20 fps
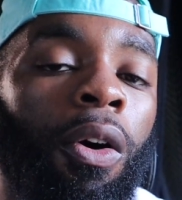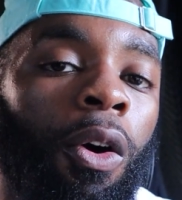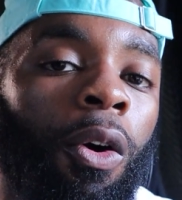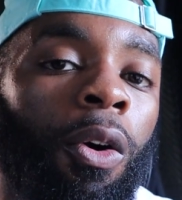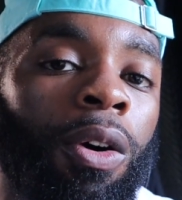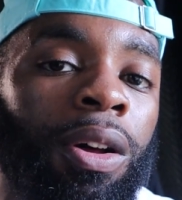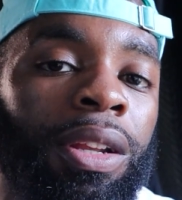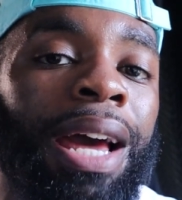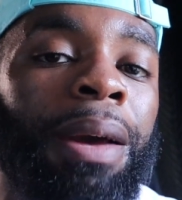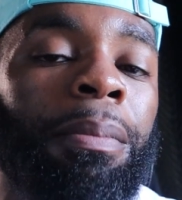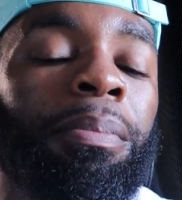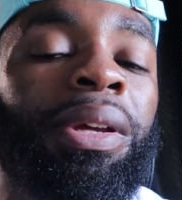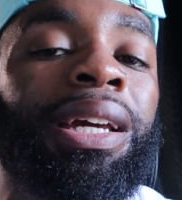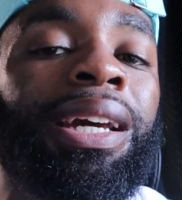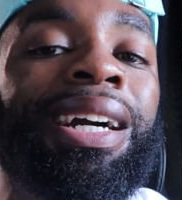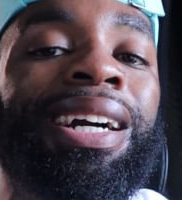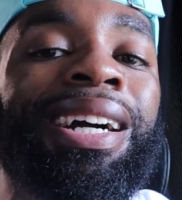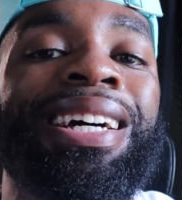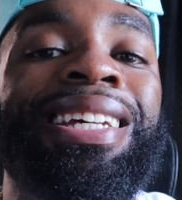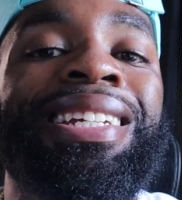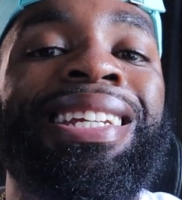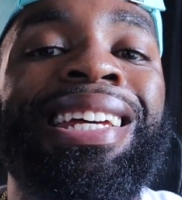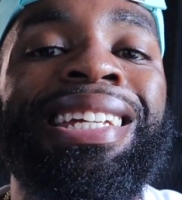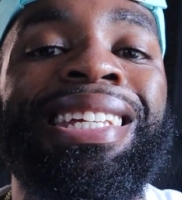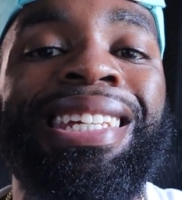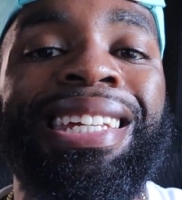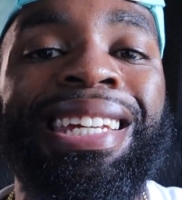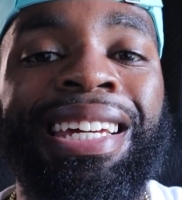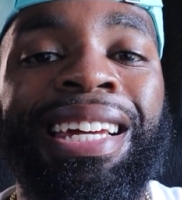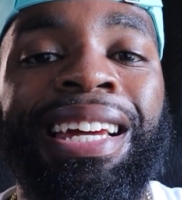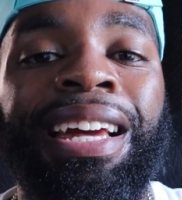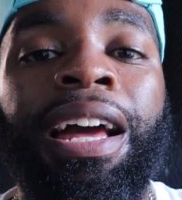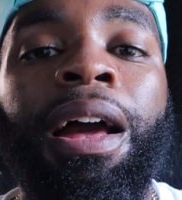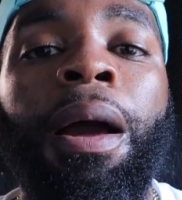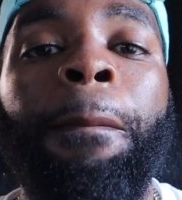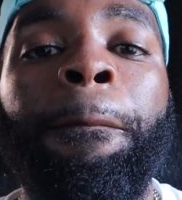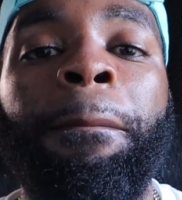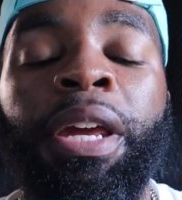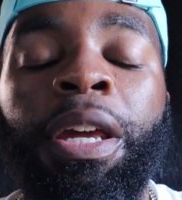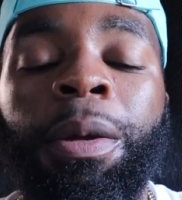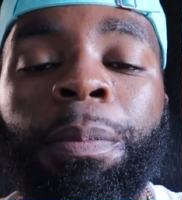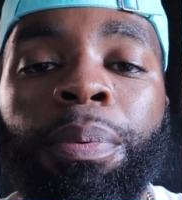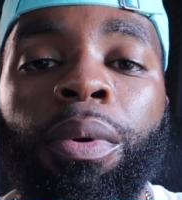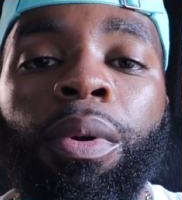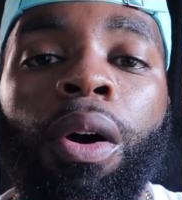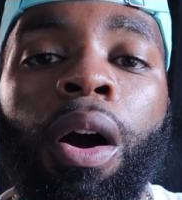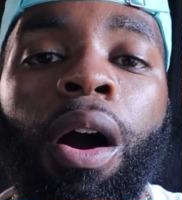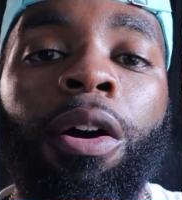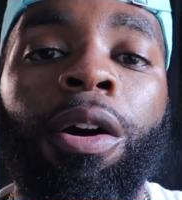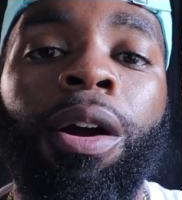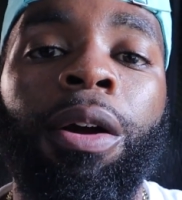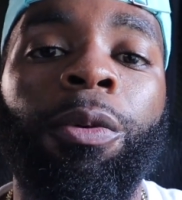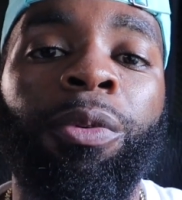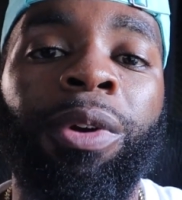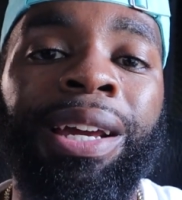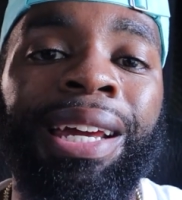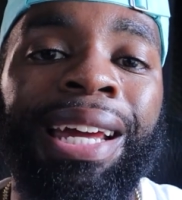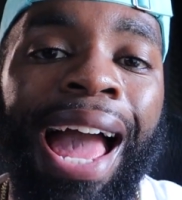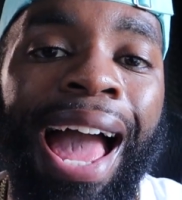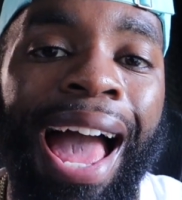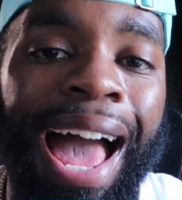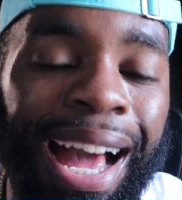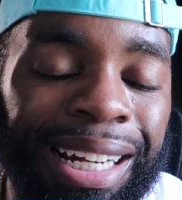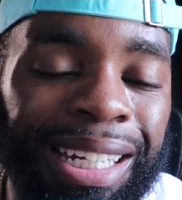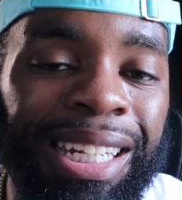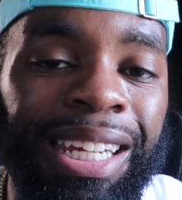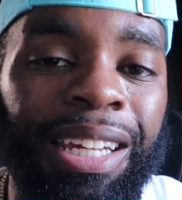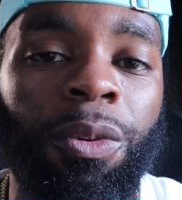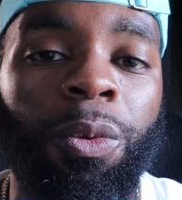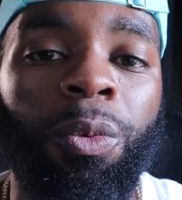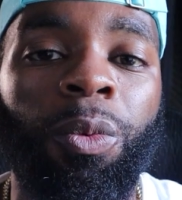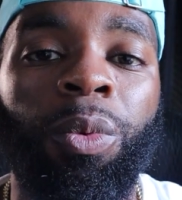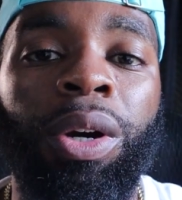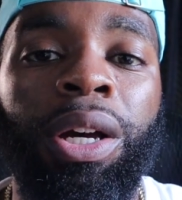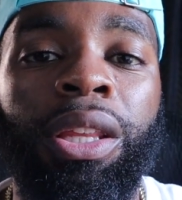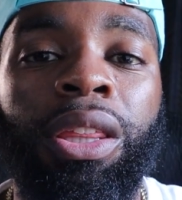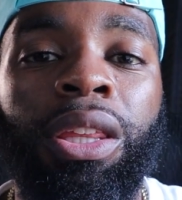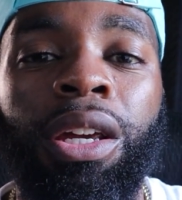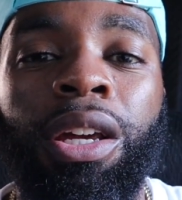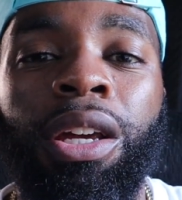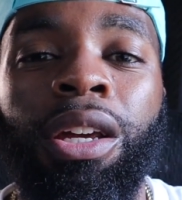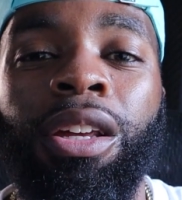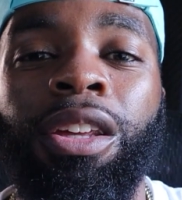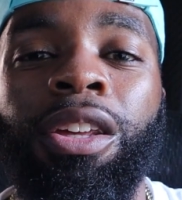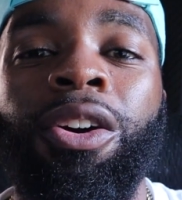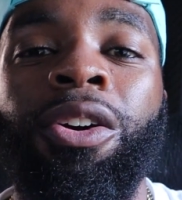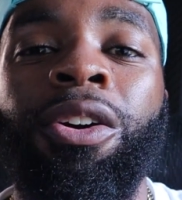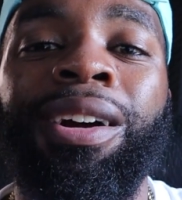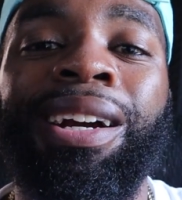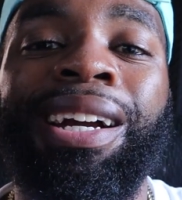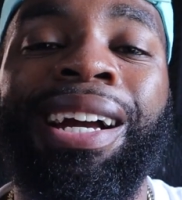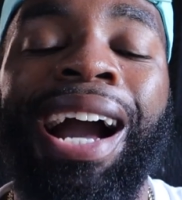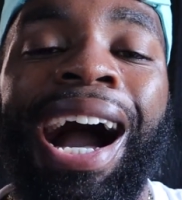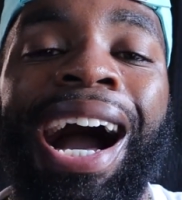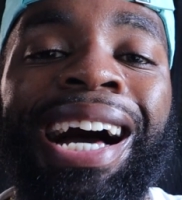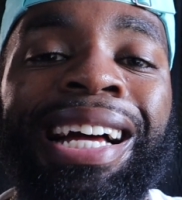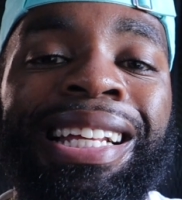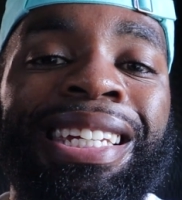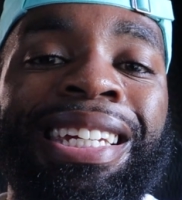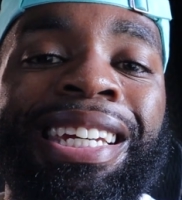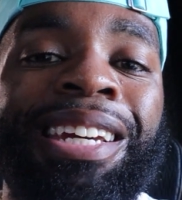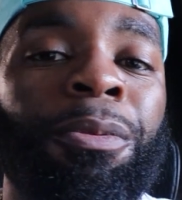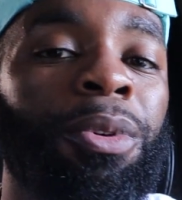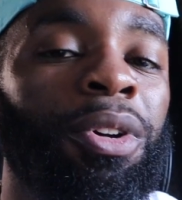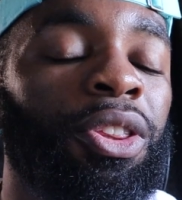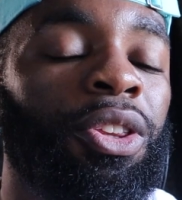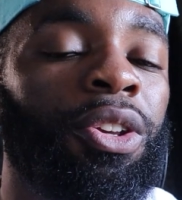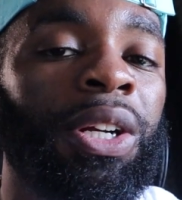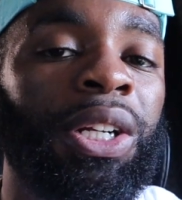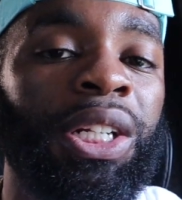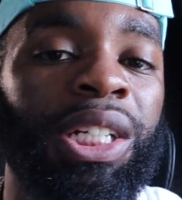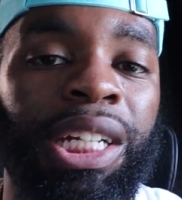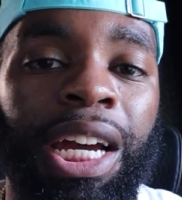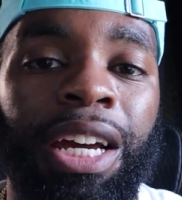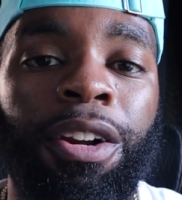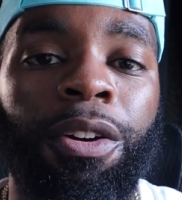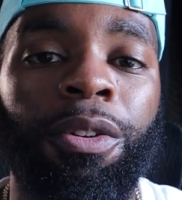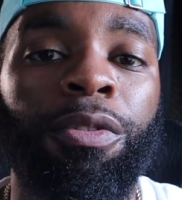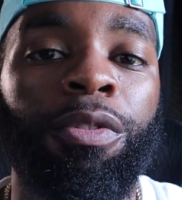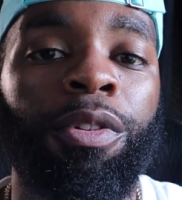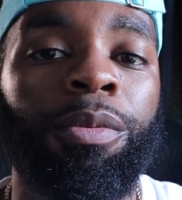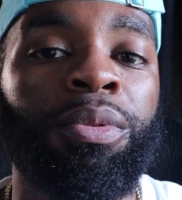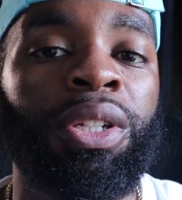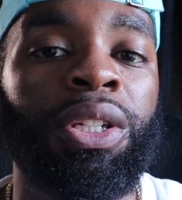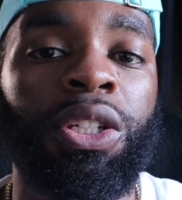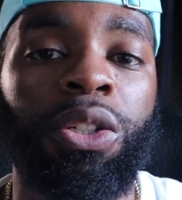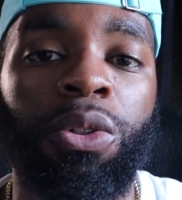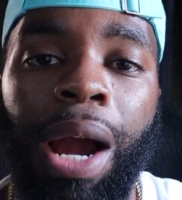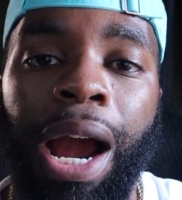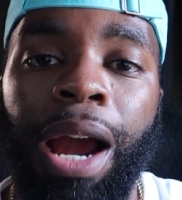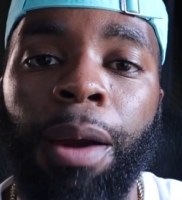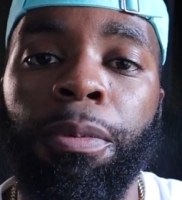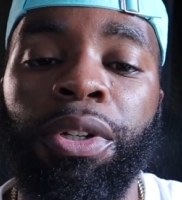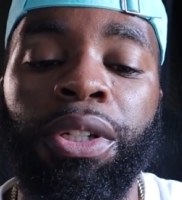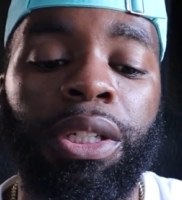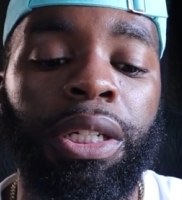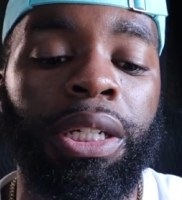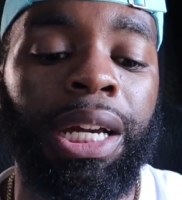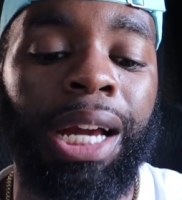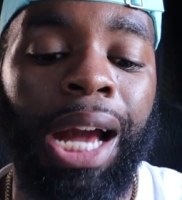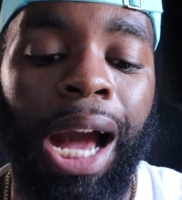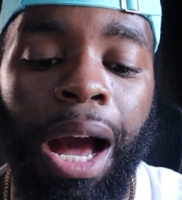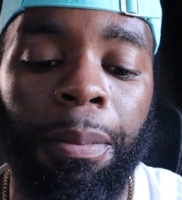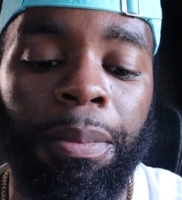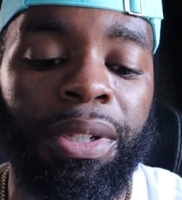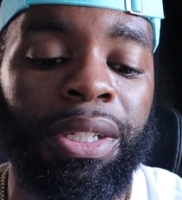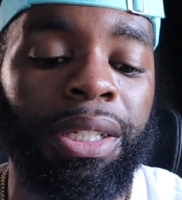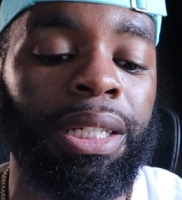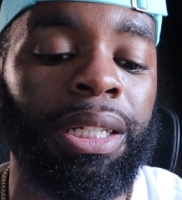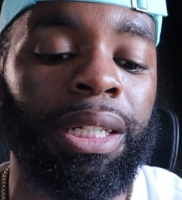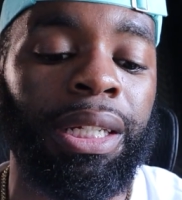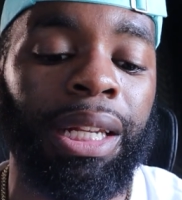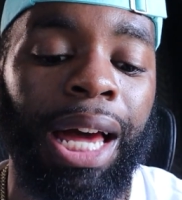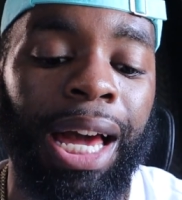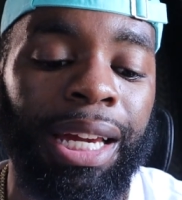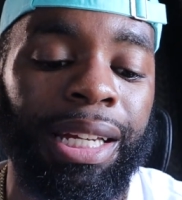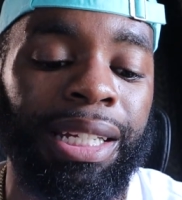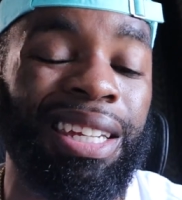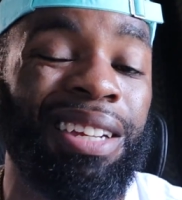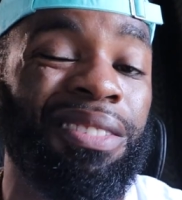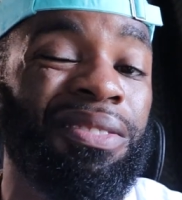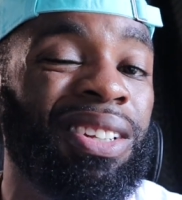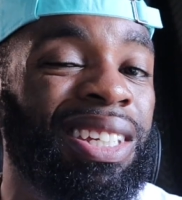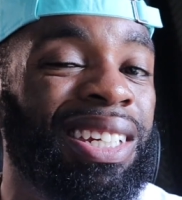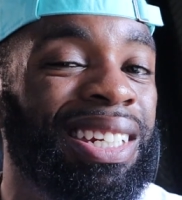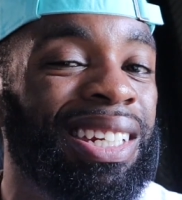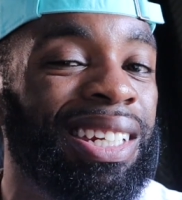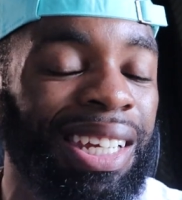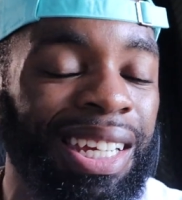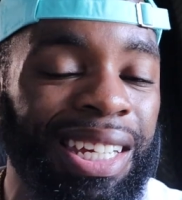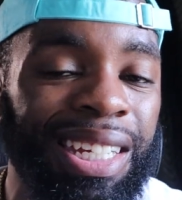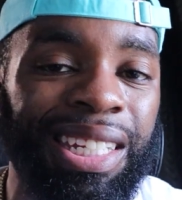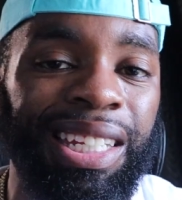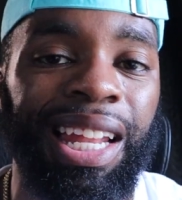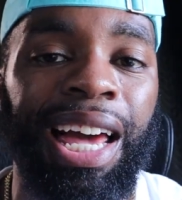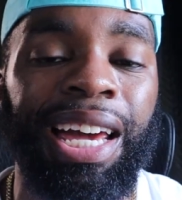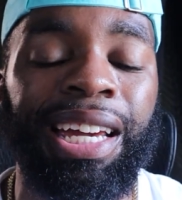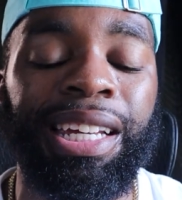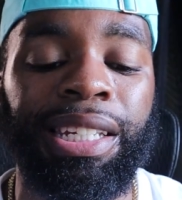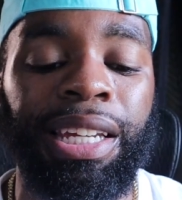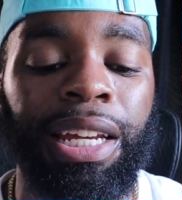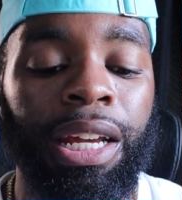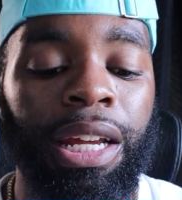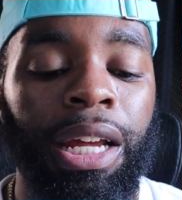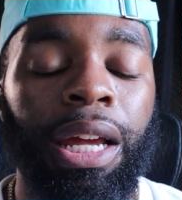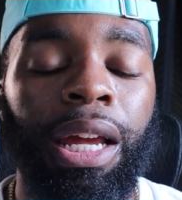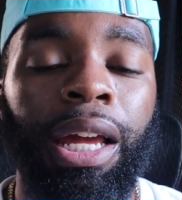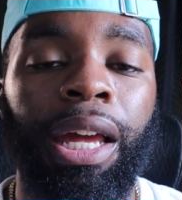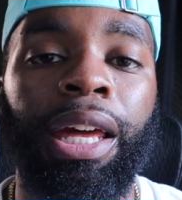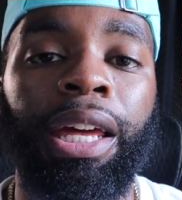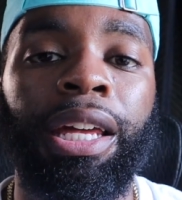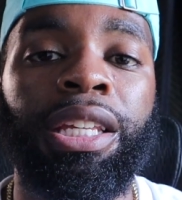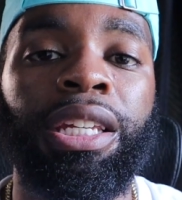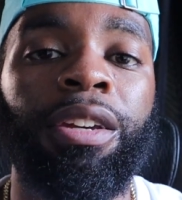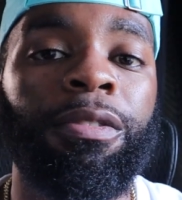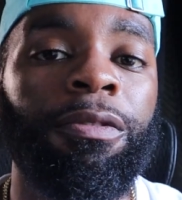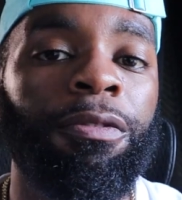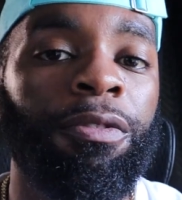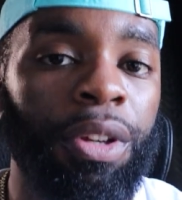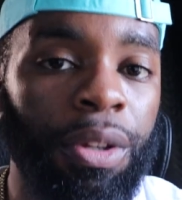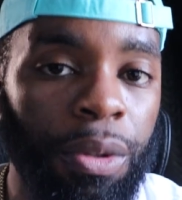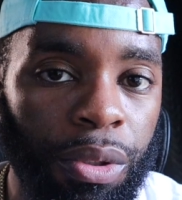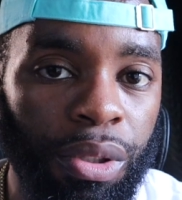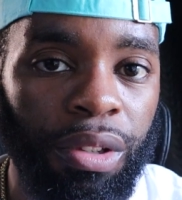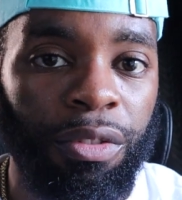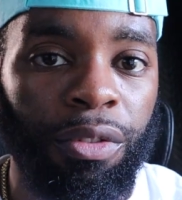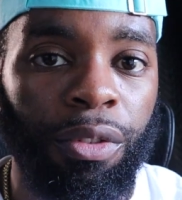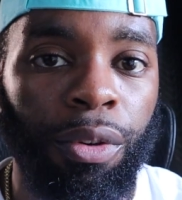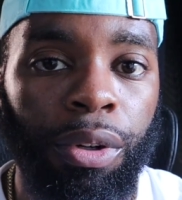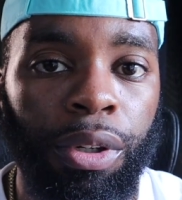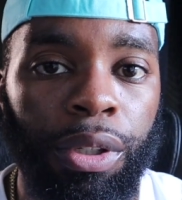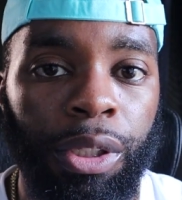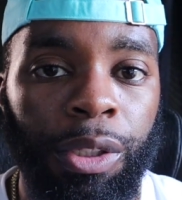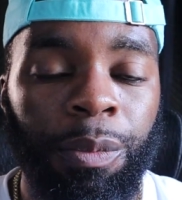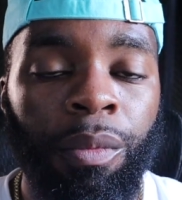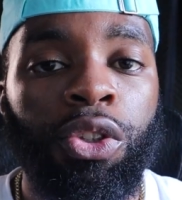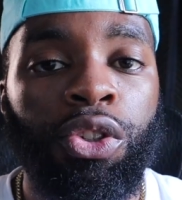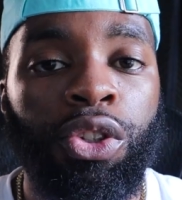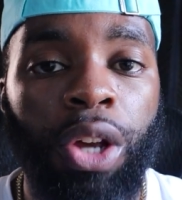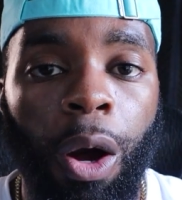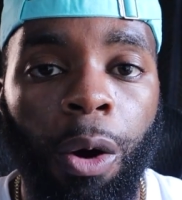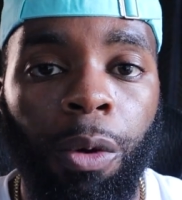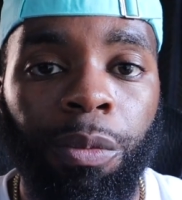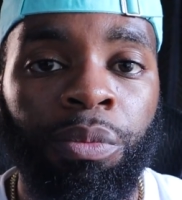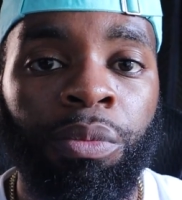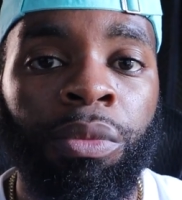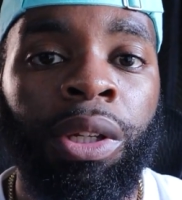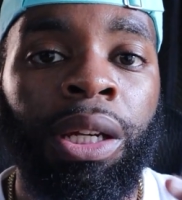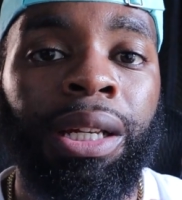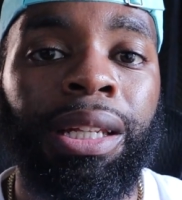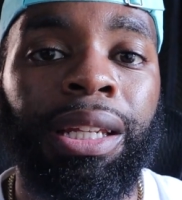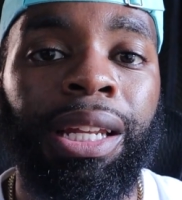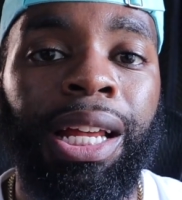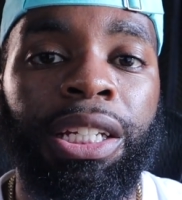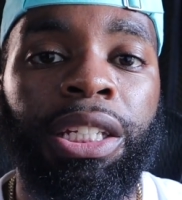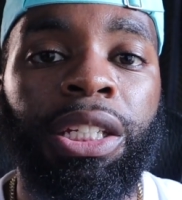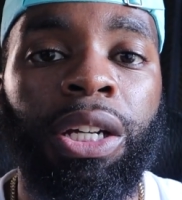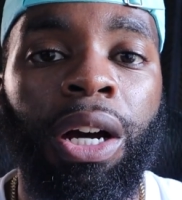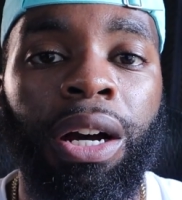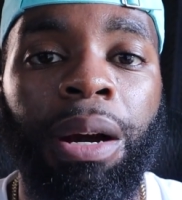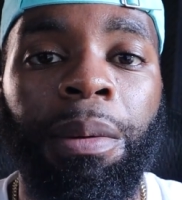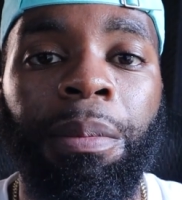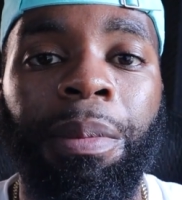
on that because they see people are reacting with your content, with your channel, from subscribers to comments to likes, even to dislikes and to views, of course. So let's talk